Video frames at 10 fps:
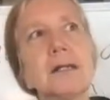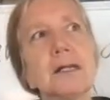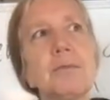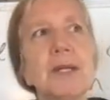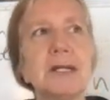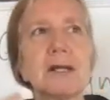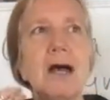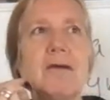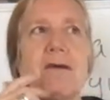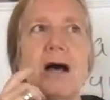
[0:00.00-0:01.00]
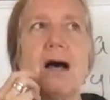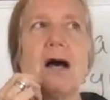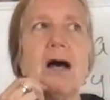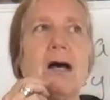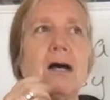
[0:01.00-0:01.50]
little bit of
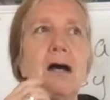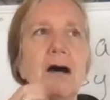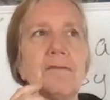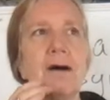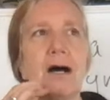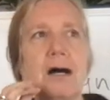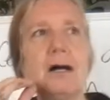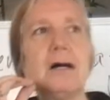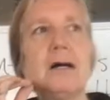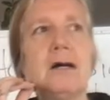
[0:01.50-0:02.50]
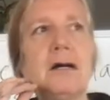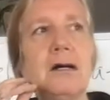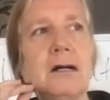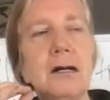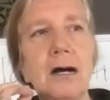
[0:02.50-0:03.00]
a of a
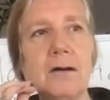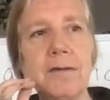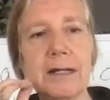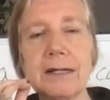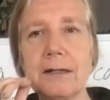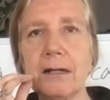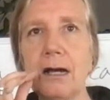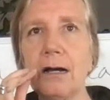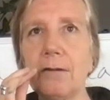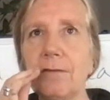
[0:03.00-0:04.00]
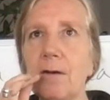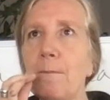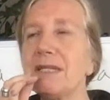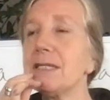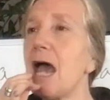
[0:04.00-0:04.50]
of a of a
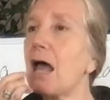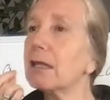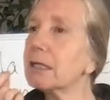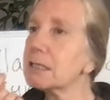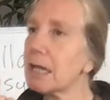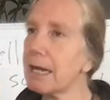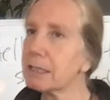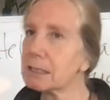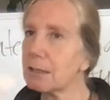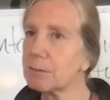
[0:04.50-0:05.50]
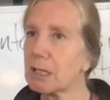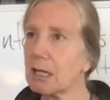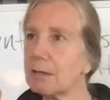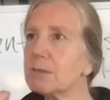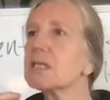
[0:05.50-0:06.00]
metallic tang
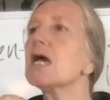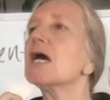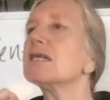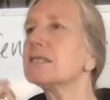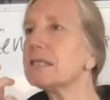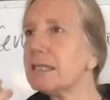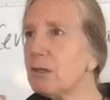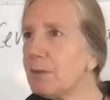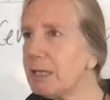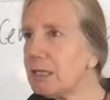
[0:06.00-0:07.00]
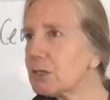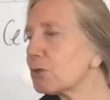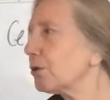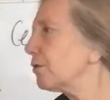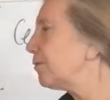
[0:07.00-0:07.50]
sometimes, a seaweedy
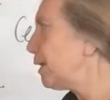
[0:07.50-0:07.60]
sort of